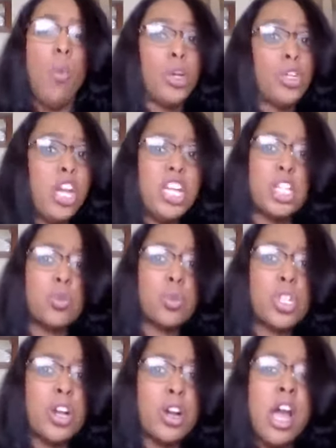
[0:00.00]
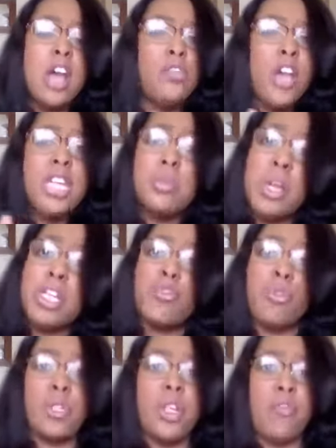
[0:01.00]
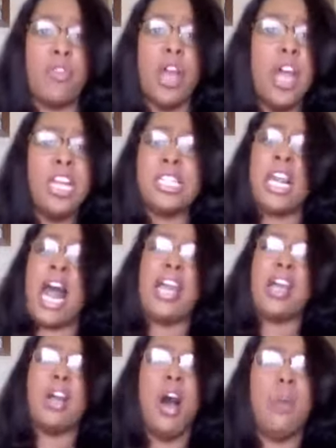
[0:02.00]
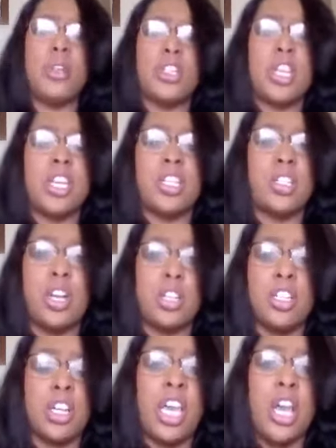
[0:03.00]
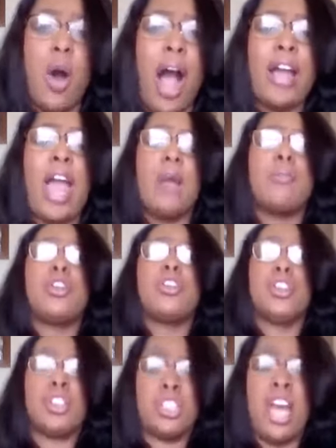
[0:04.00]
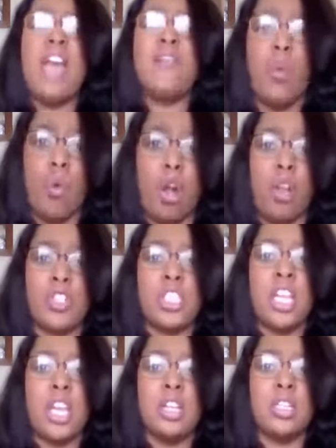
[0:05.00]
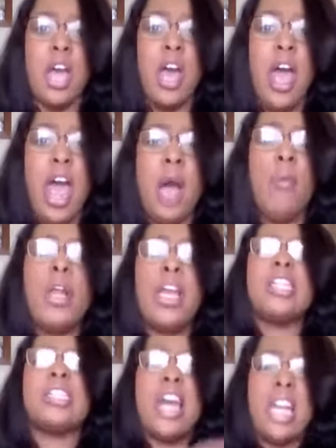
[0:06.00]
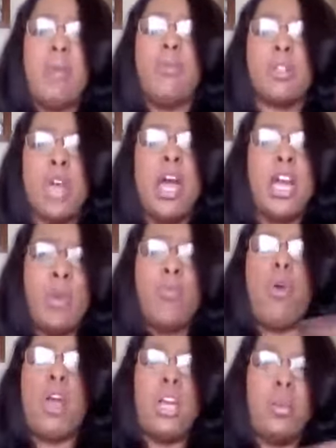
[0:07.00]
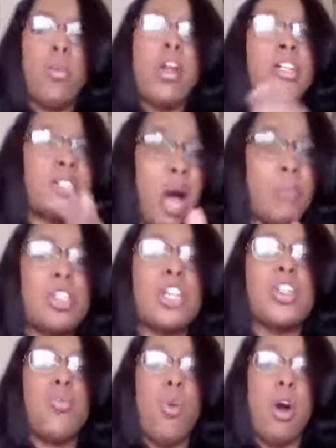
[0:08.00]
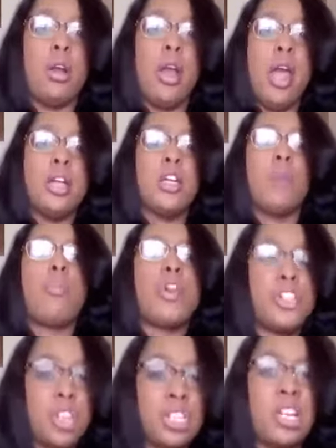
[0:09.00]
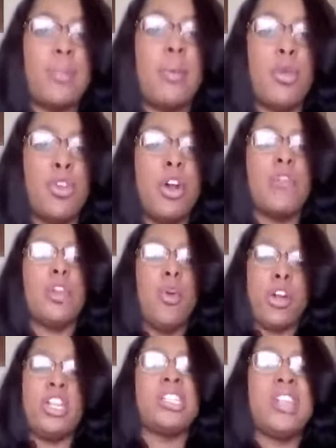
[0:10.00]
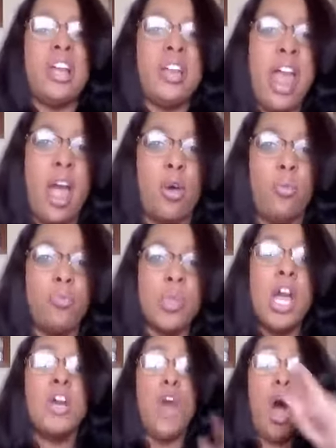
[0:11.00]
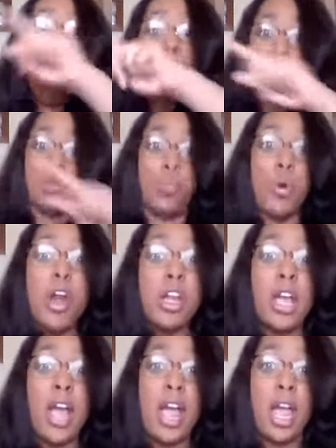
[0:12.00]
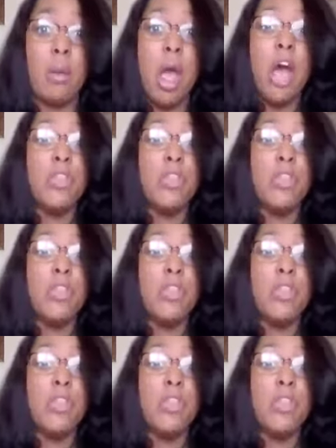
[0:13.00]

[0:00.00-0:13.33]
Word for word: When Jesus was here, his ministry was different. He said, "I didn't come to, to kill. I came to, to save the world of sins." And when he said he was, he he read Psalm 61 to preach the acceptable year of the Lord. He sat down. The Holy Spirit came.